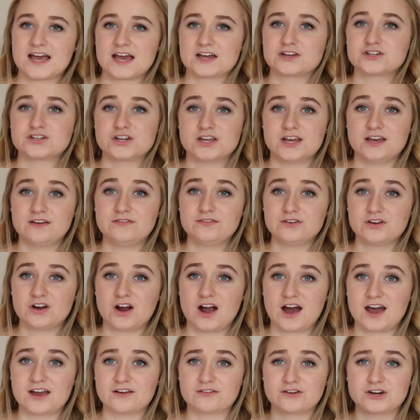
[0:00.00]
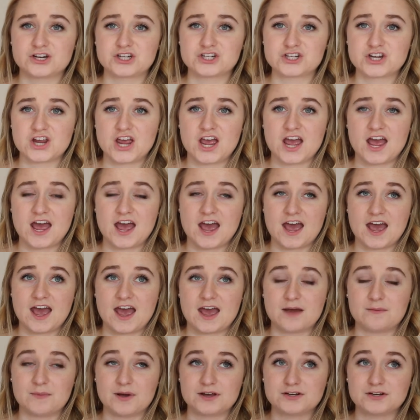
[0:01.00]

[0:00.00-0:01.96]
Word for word: Actually, if you're Irish, um,